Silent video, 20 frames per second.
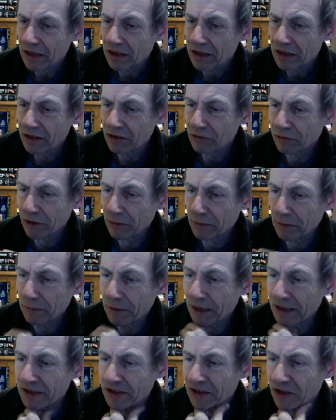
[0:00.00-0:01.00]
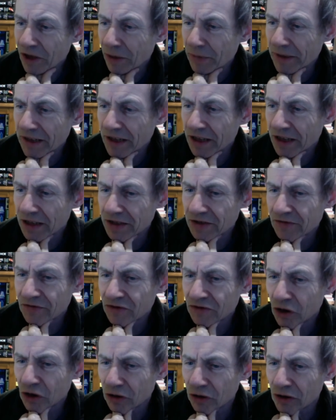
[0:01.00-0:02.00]
Incredibly painted comic art of
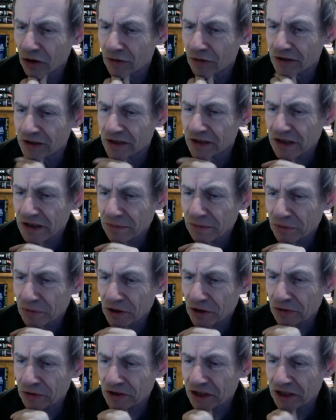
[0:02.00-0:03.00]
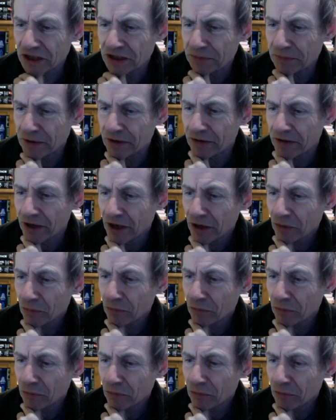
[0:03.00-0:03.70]
Don Lawrence is produced in this period,